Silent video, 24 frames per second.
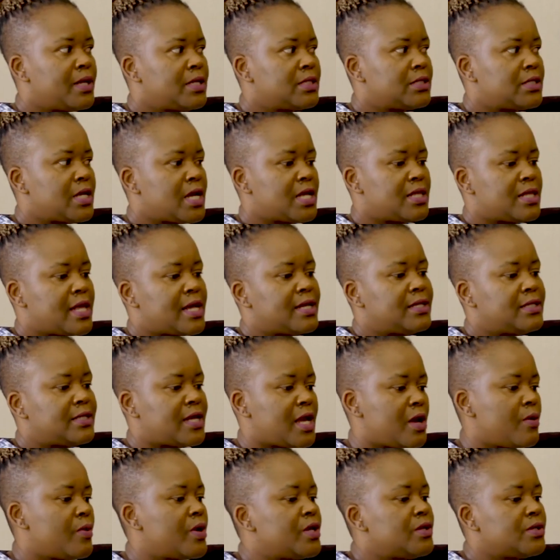and said, that
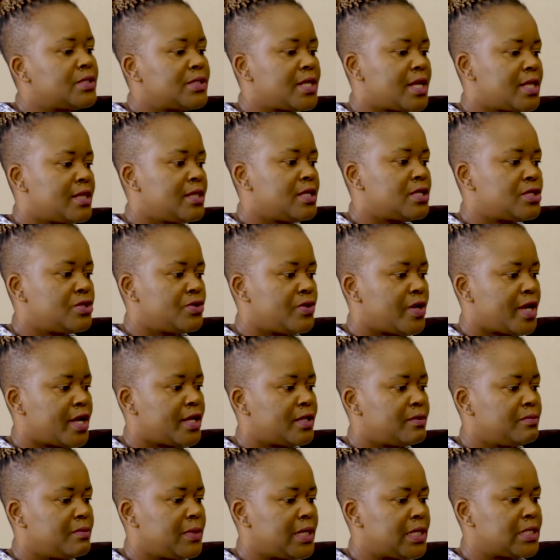day when you said this, you
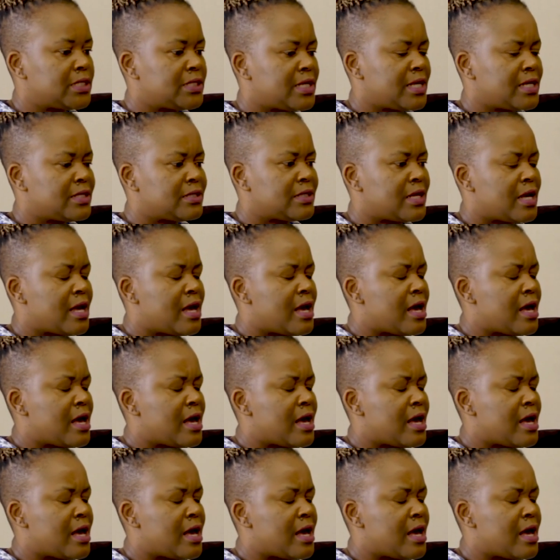hurt me, he says,